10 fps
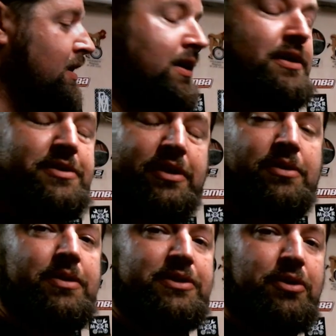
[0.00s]
Alright, so you're
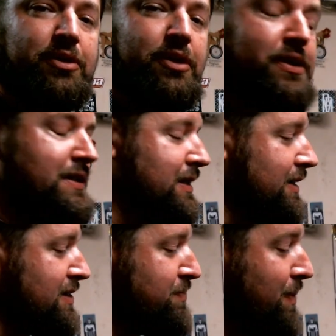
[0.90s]
going to torque all these
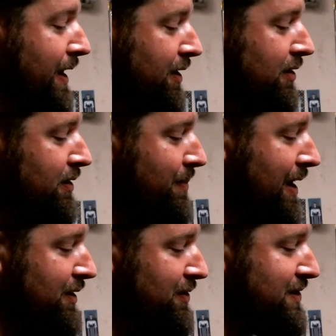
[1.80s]
down spec. Harley
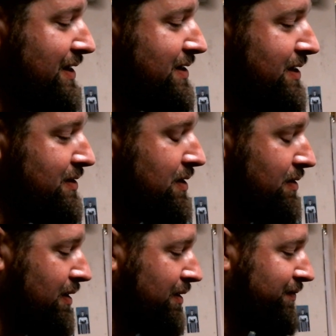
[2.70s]
manual says these
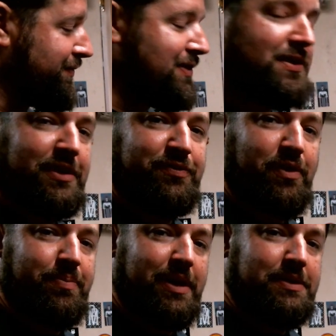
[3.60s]
are 56
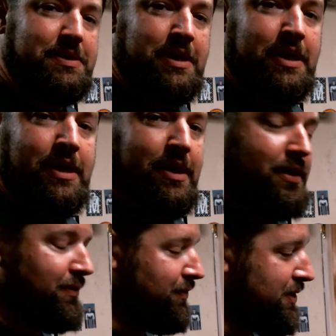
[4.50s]
foot-pounds
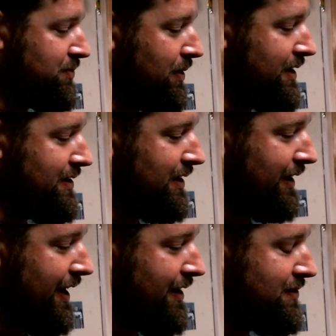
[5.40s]
for each one of these on
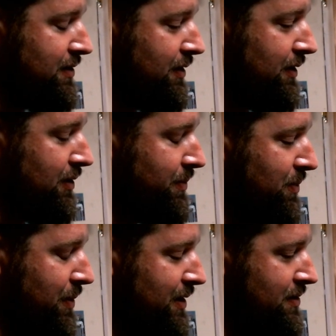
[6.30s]
cast
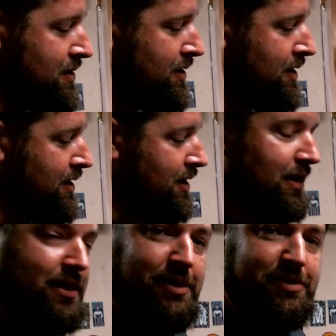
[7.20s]
aluminum wheels. So
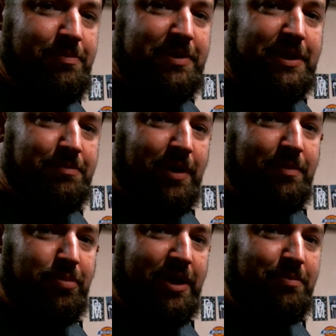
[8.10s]
I'm going to take my
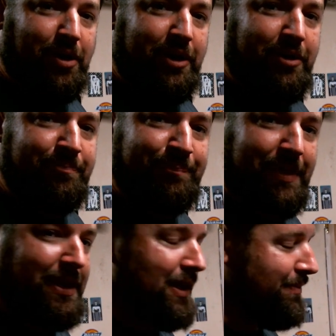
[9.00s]
breaker bar here,
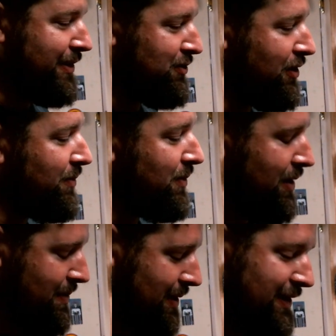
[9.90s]
and I'm going to torque them to
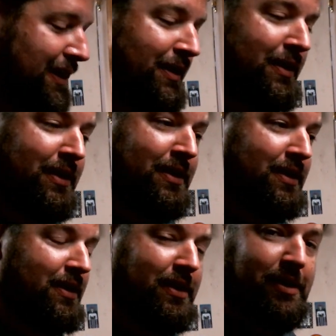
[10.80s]
right about that.
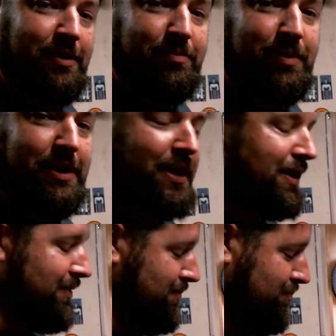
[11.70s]
My